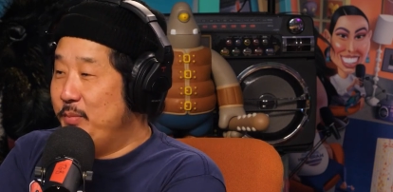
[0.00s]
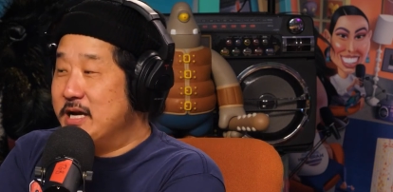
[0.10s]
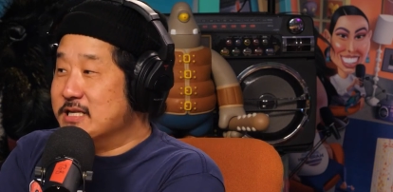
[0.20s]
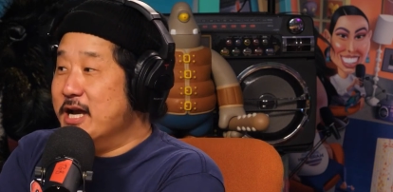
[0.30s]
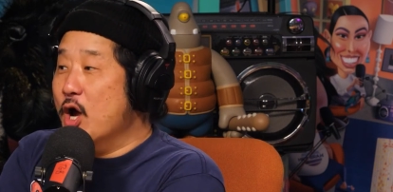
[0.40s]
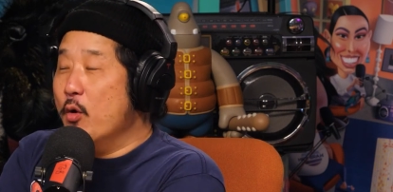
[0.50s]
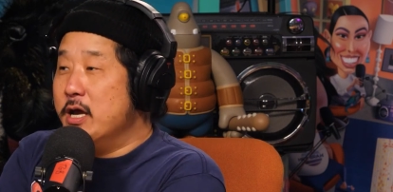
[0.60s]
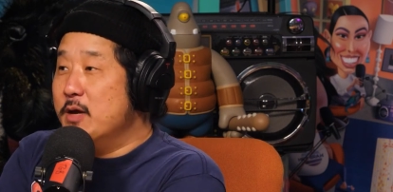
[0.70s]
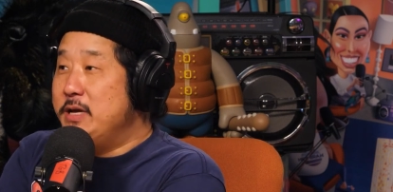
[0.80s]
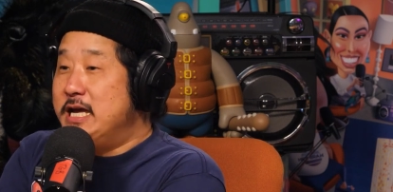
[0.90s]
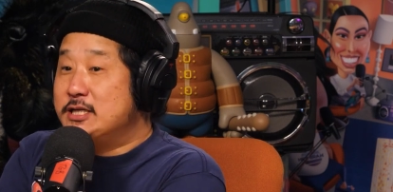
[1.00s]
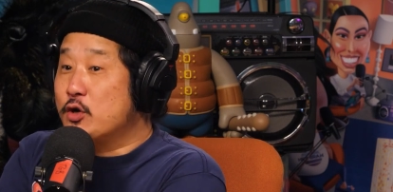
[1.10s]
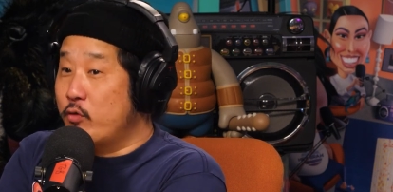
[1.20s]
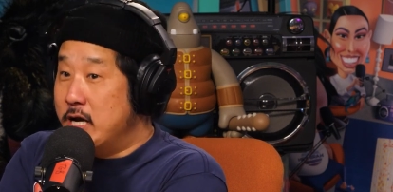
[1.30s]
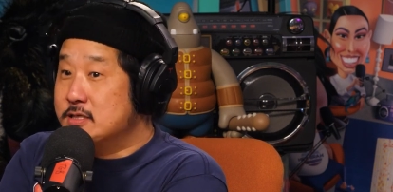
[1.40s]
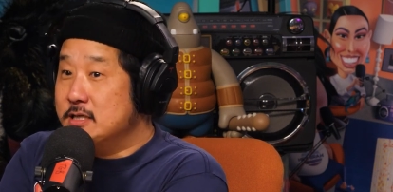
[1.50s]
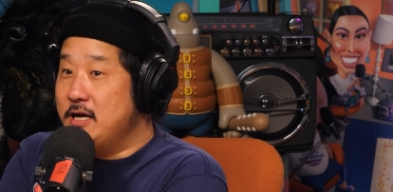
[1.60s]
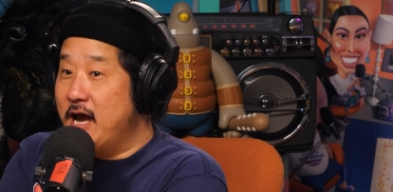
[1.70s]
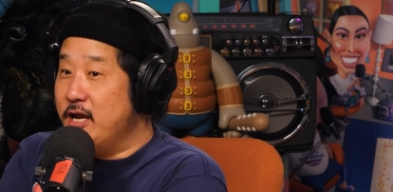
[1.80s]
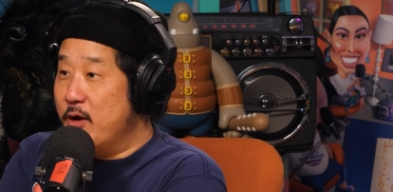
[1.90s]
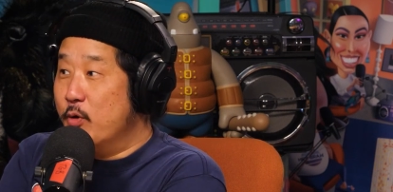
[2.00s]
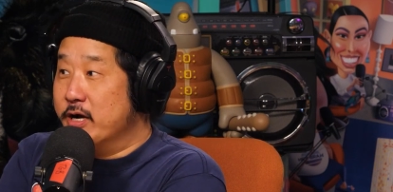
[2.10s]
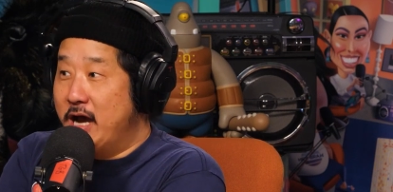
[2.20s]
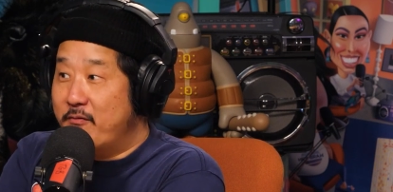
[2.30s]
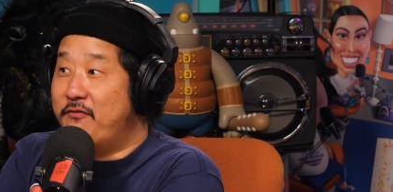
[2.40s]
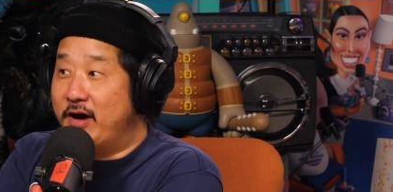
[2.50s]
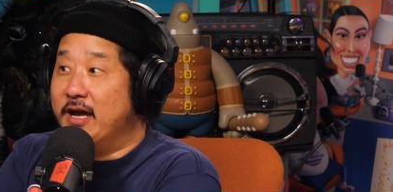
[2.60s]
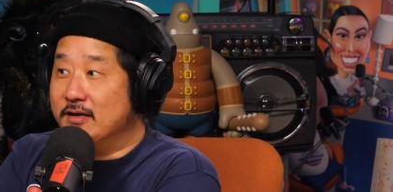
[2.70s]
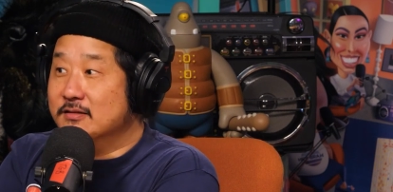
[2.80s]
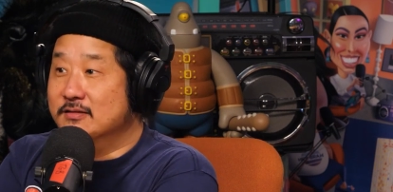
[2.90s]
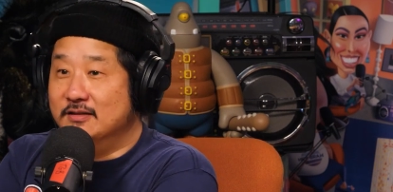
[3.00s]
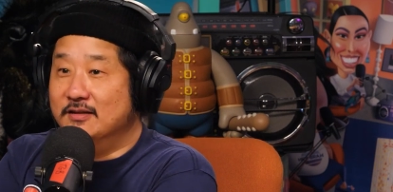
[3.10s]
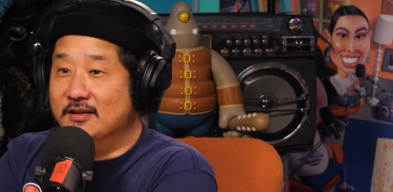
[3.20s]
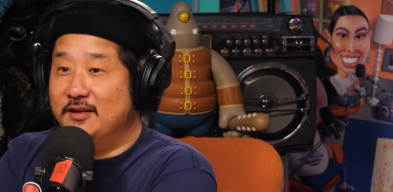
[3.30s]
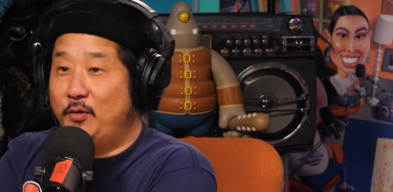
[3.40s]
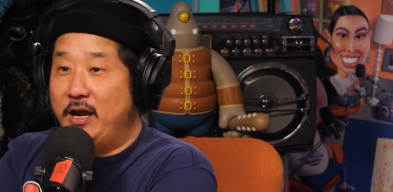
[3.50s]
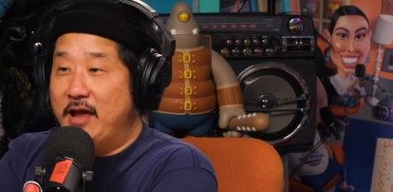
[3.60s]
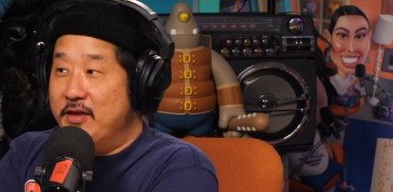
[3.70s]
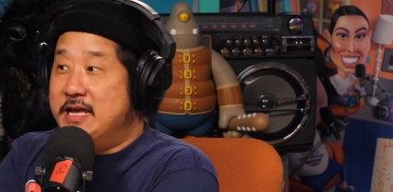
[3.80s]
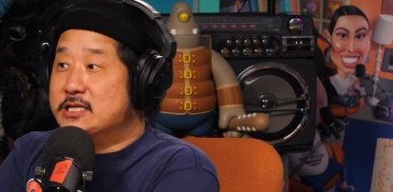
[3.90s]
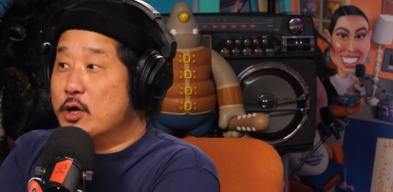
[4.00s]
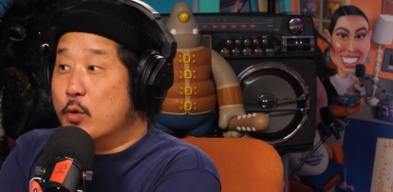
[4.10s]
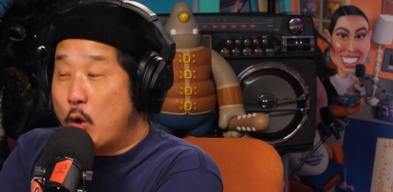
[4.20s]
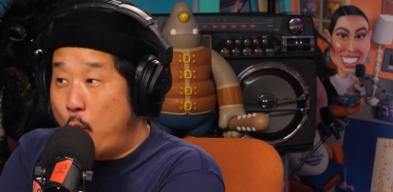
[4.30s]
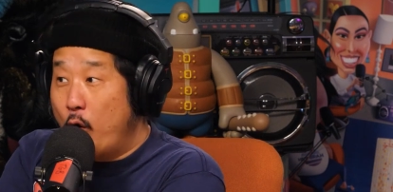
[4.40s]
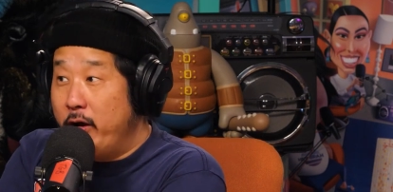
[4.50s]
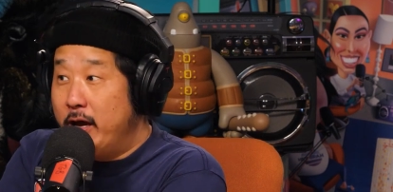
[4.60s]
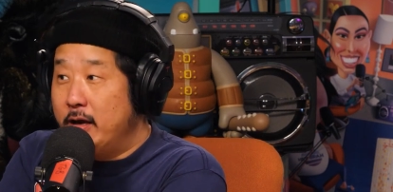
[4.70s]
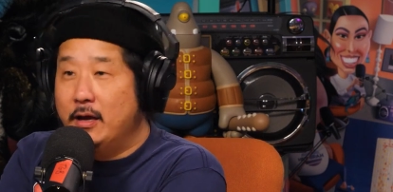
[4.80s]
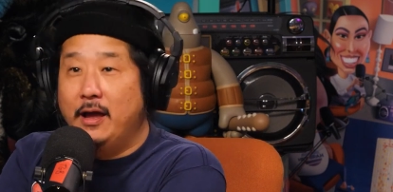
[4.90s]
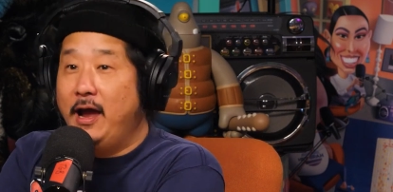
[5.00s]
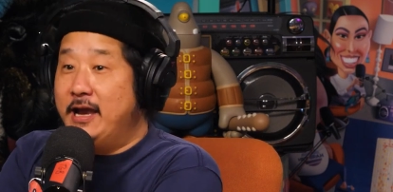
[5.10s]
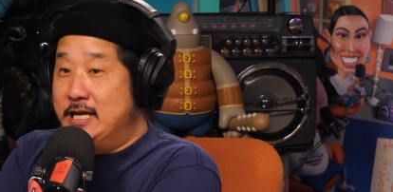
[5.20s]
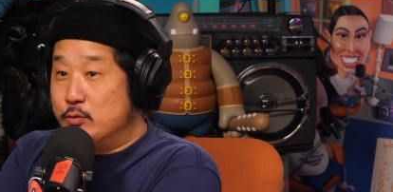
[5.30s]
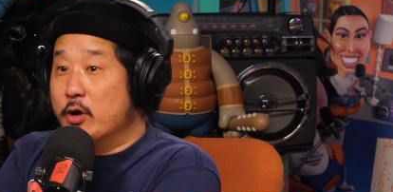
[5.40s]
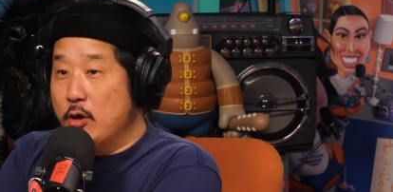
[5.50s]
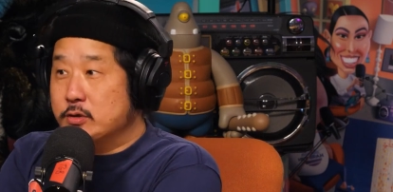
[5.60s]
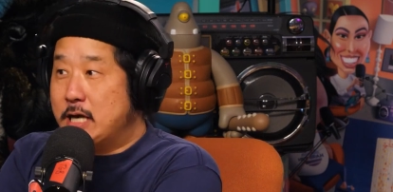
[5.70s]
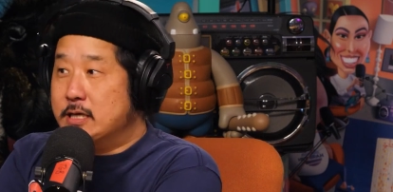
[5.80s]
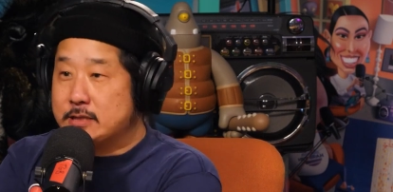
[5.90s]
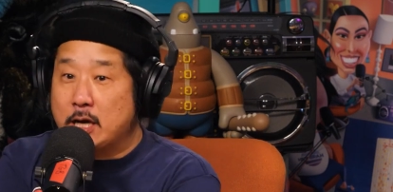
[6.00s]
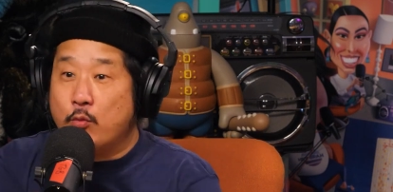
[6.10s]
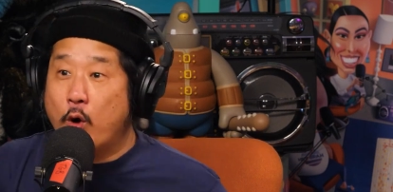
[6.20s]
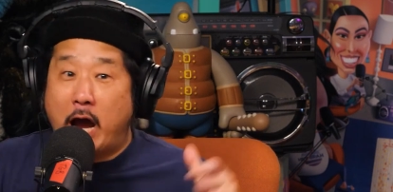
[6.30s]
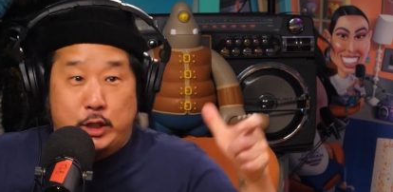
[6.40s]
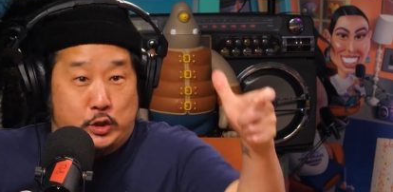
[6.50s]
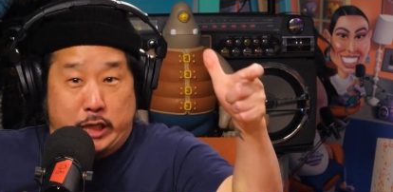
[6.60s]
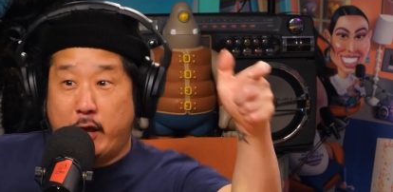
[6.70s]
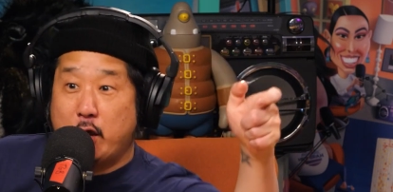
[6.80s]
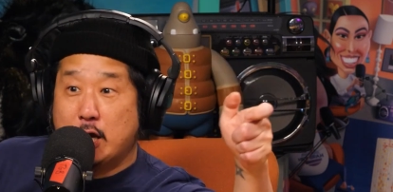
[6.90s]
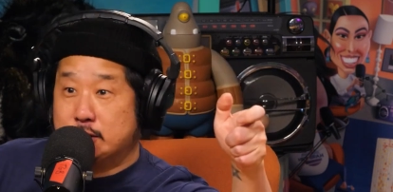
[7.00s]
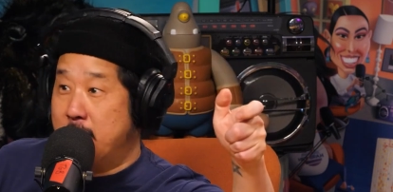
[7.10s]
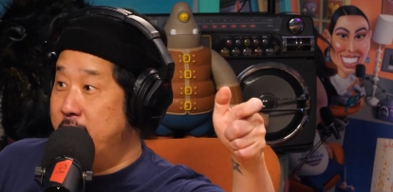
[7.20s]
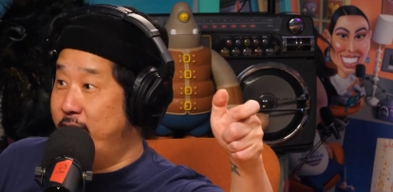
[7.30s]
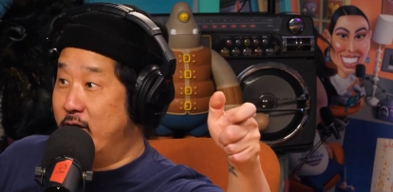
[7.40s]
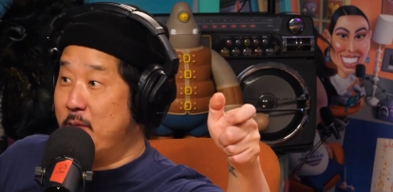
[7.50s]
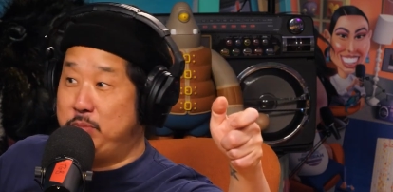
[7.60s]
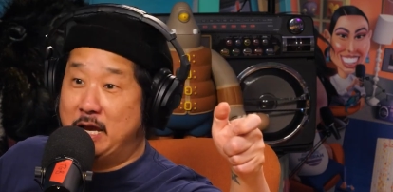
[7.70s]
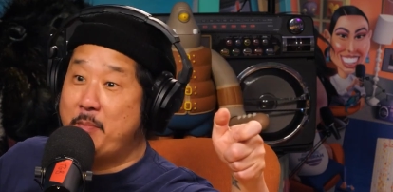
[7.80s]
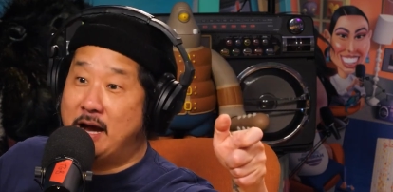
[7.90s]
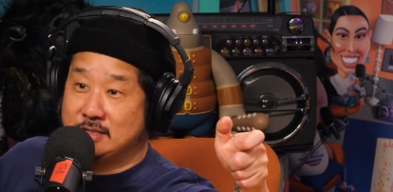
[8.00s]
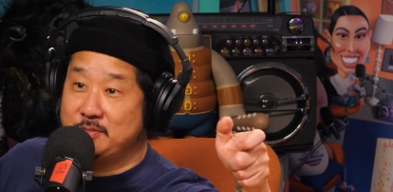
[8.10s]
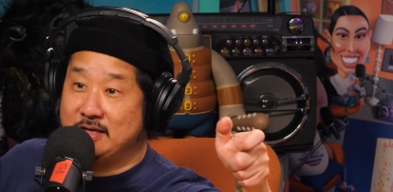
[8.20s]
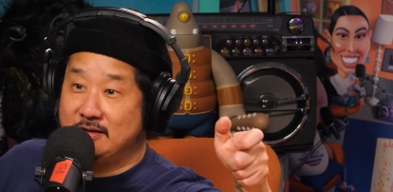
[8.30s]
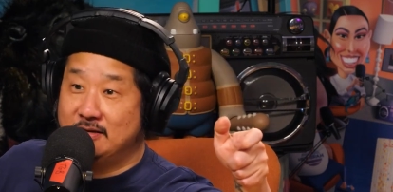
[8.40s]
Speaker 1: Because I know him, he's crazy, and we're going to have a fight. Mm-hmm. Right. And then he's going to record it. And he's one of those guys that's like, why'd you say this? And then fucking play it back to me.